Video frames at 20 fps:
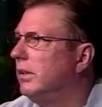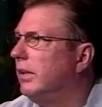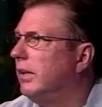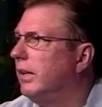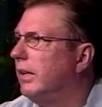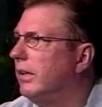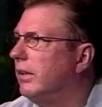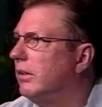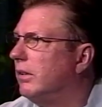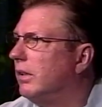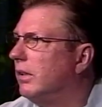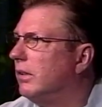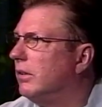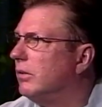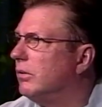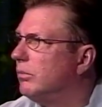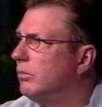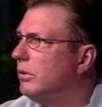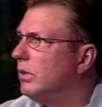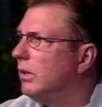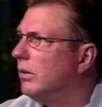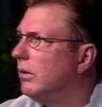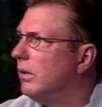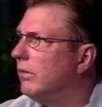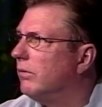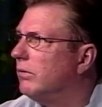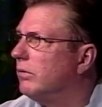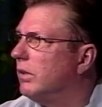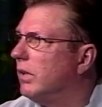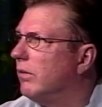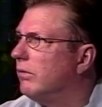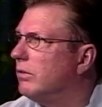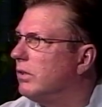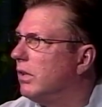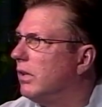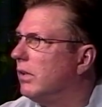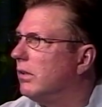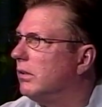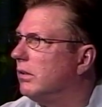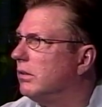and, uh, you know, have, have
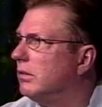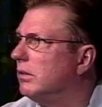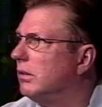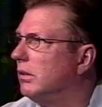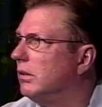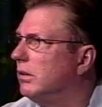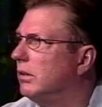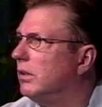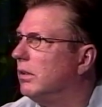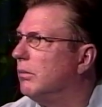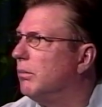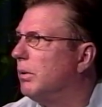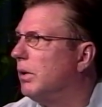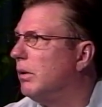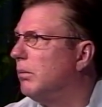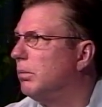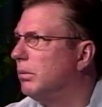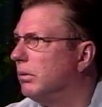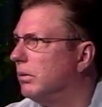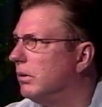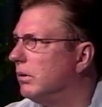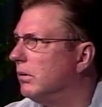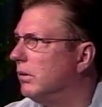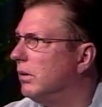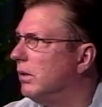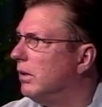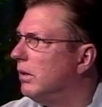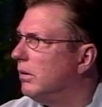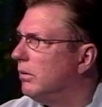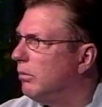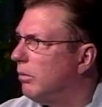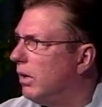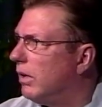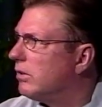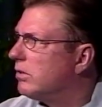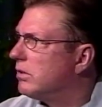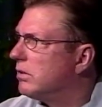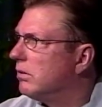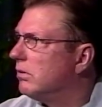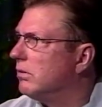taught her to look in the paper and
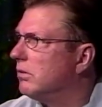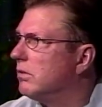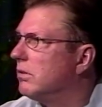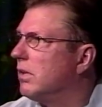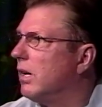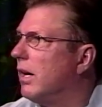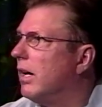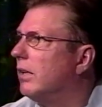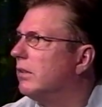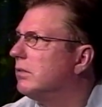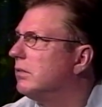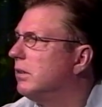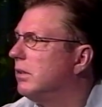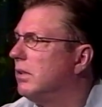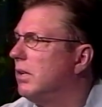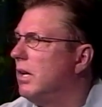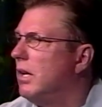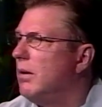watch certain stocks. And